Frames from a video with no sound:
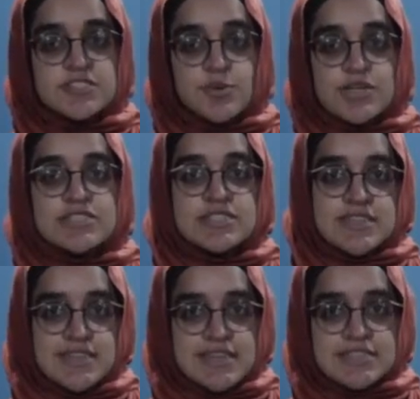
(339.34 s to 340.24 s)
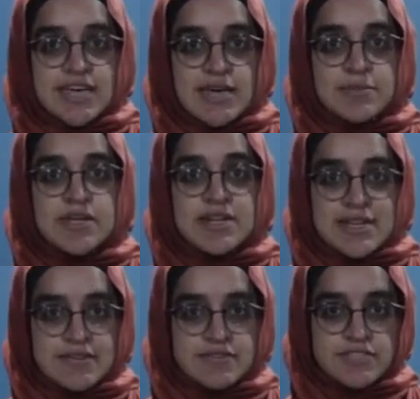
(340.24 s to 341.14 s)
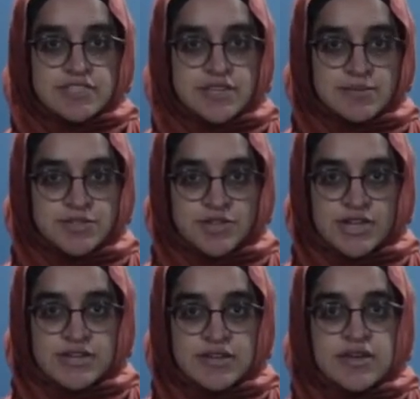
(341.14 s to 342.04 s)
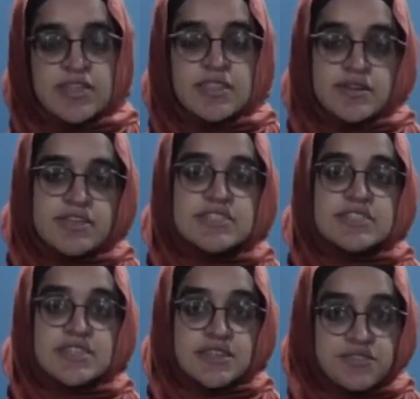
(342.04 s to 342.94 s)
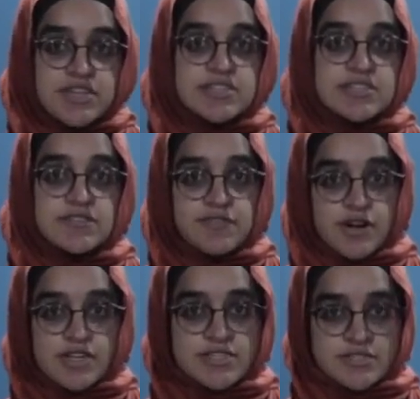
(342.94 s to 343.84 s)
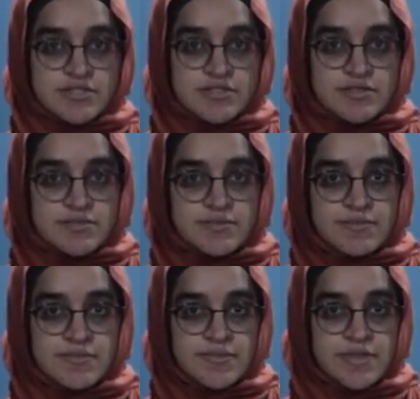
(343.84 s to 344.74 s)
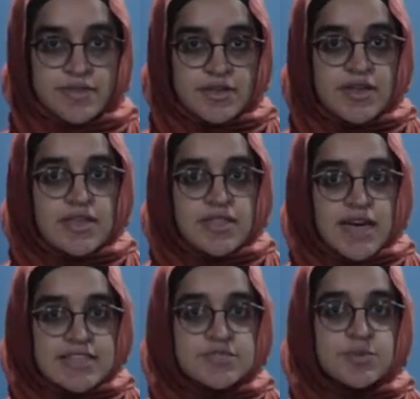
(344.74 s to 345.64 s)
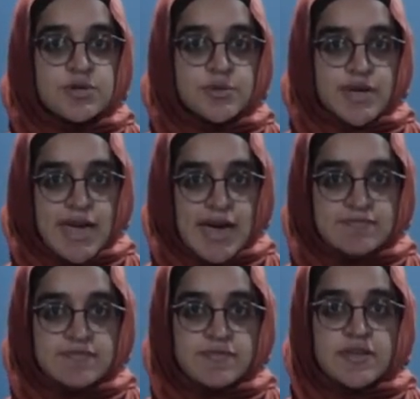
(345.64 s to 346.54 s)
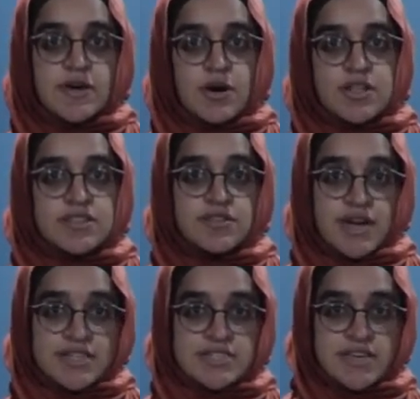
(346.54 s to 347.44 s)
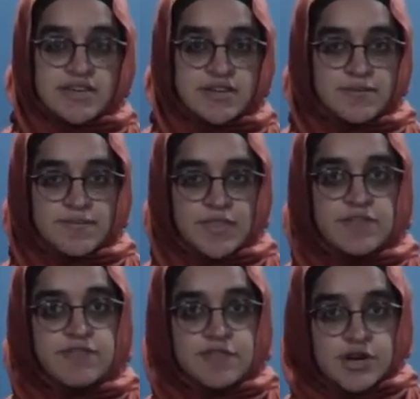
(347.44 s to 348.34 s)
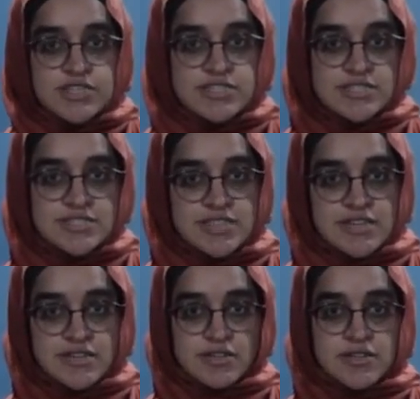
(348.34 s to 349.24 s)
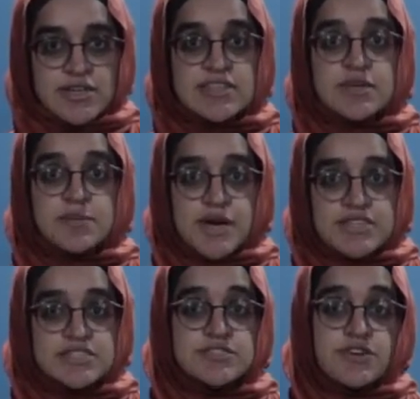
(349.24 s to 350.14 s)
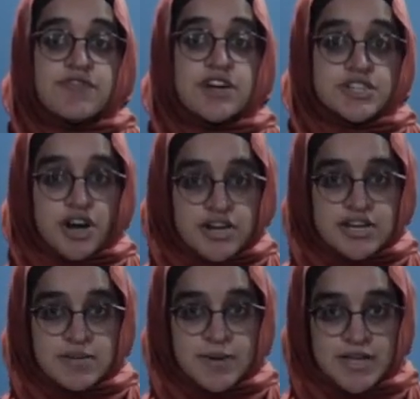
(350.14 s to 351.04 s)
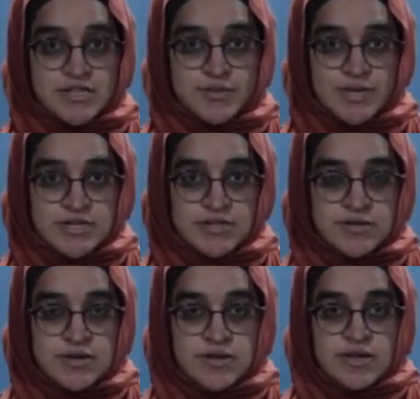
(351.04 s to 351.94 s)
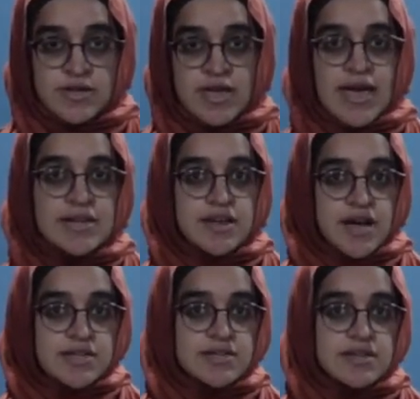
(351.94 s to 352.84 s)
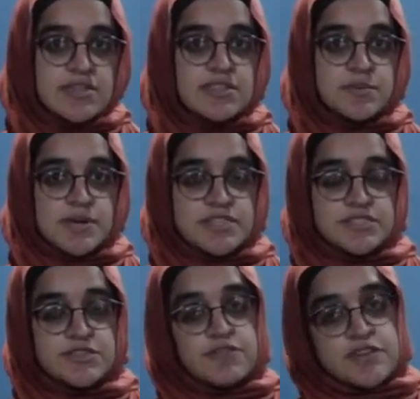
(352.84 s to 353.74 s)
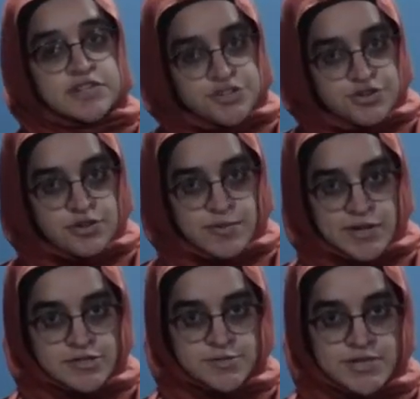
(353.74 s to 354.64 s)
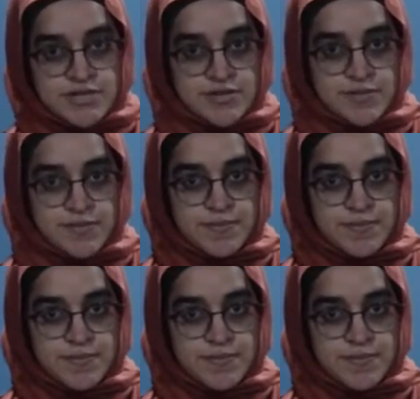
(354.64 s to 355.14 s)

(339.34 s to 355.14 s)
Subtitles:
So once DNA-zyme cleaves the substrate, there is an increase in fluorescence. That's what we have on the right side. Fluorescence signal in the presence of our target plasmid and none in the presence of a control plasmid.